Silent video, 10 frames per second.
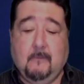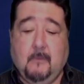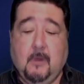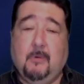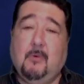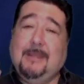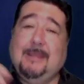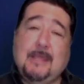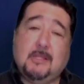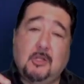But we
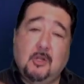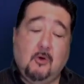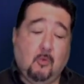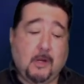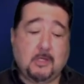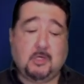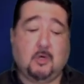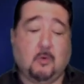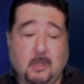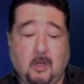need to know what is
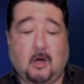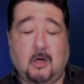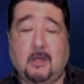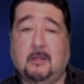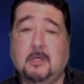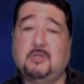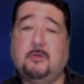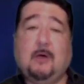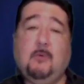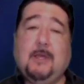going on so
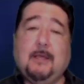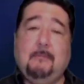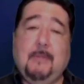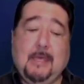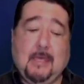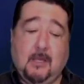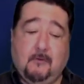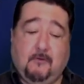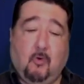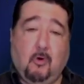that we can make
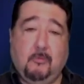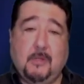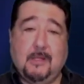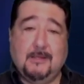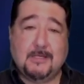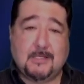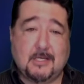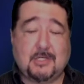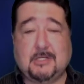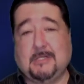informed
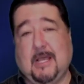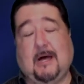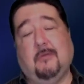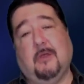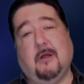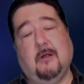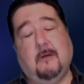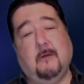decisions out there.